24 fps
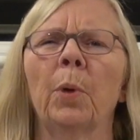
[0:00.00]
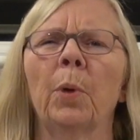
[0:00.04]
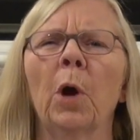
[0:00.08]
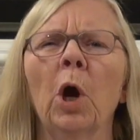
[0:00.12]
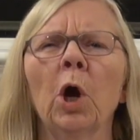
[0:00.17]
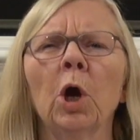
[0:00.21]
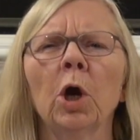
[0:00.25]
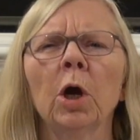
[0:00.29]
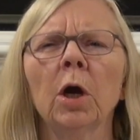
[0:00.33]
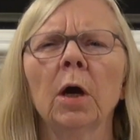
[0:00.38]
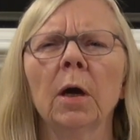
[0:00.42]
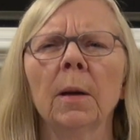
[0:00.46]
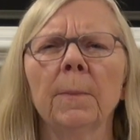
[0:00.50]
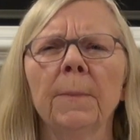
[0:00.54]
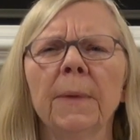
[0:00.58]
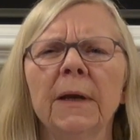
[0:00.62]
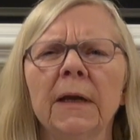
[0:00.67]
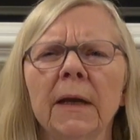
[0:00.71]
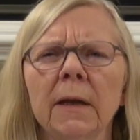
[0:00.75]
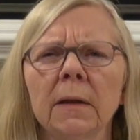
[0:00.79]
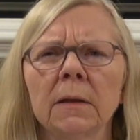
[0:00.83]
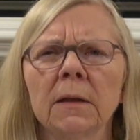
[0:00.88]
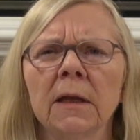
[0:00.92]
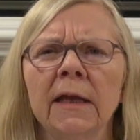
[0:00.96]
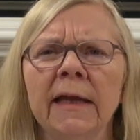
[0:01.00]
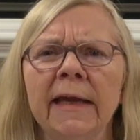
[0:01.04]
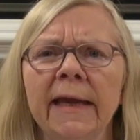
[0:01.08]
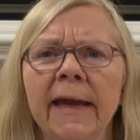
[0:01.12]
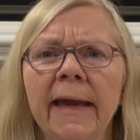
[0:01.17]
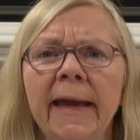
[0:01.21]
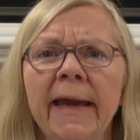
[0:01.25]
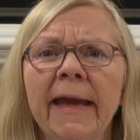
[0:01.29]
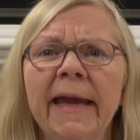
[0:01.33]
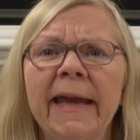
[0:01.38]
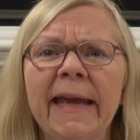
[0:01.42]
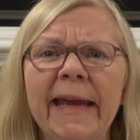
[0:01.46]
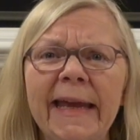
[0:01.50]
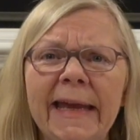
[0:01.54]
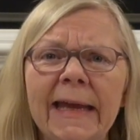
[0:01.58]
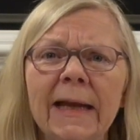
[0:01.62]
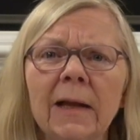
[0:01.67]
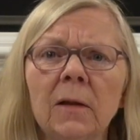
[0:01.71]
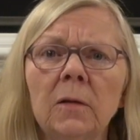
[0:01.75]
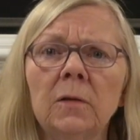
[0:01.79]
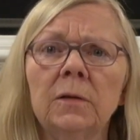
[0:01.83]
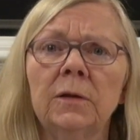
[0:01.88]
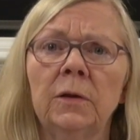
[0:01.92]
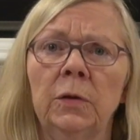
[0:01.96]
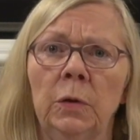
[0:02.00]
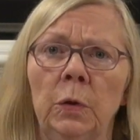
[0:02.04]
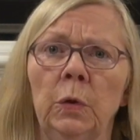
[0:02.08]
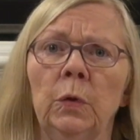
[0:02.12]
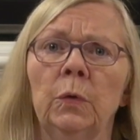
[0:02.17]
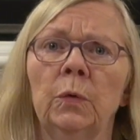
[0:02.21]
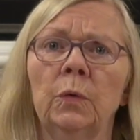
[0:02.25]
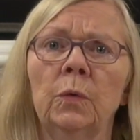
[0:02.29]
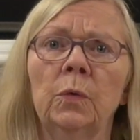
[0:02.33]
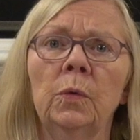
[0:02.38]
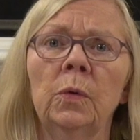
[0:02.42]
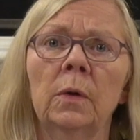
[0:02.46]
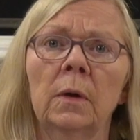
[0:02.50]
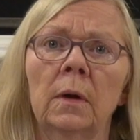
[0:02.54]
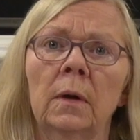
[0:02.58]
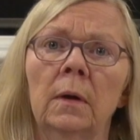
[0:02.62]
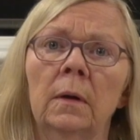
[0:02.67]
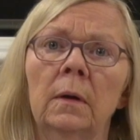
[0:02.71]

permanently heal you